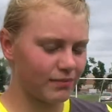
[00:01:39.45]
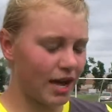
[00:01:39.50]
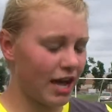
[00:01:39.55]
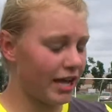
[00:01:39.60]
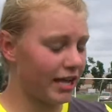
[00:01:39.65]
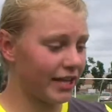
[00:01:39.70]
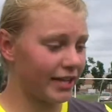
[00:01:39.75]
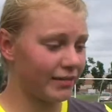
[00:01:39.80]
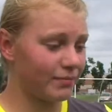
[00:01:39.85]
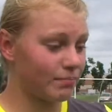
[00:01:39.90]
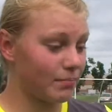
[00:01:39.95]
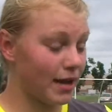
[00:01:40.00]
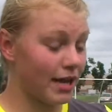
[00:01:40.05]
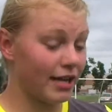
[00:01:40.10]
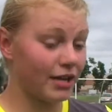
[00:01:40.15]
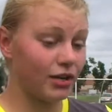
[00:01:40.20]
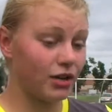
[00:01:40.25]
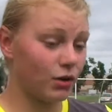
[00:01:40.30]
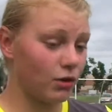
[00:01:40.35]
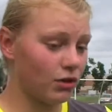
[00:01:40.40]
I my
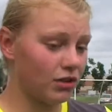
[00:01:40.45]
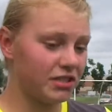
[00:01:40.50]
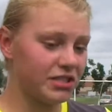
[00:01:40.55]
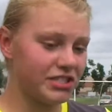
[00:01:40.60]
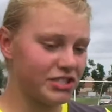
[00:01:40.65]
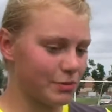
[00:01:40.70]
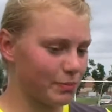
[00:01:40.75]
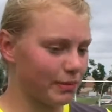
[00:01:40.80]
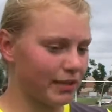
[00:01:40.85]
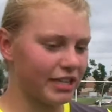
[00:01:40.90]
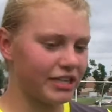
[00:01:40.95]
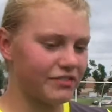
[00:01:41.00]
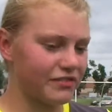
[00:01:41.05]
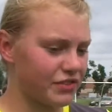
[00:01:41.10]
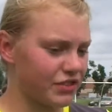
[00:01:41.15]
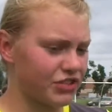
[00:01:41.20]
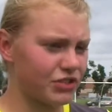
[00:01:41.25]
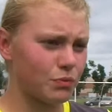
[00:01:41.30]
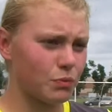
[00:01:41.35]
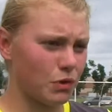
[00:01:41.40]
goal is to play
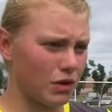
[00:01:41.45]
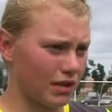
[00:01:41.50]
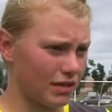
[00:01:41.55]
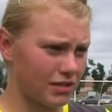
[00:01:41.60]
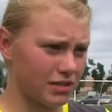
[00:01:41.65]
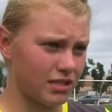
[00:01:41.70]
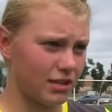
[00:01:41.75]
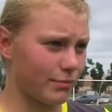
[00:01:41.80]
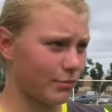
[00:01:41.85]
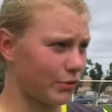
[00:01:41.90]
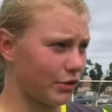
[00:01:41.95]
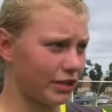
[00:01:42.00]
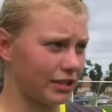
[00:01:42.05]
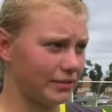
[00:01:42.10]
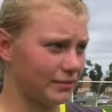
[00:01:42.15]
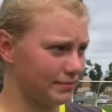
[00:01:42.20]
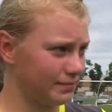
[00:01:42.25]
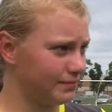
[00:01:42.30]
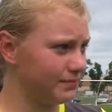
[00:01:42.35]
division 1 somewhere.